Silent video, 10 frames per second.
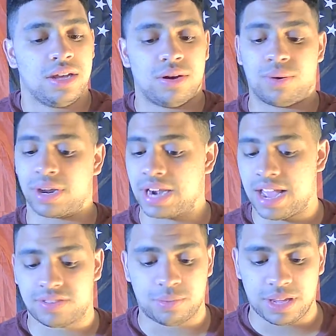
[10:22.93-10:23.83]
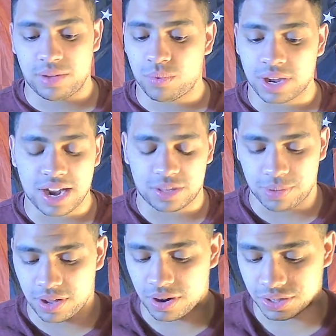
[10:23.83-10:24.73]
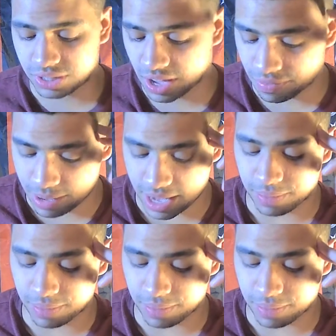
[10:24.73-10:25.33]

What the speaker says: we're gonna have to be on our stuff, man.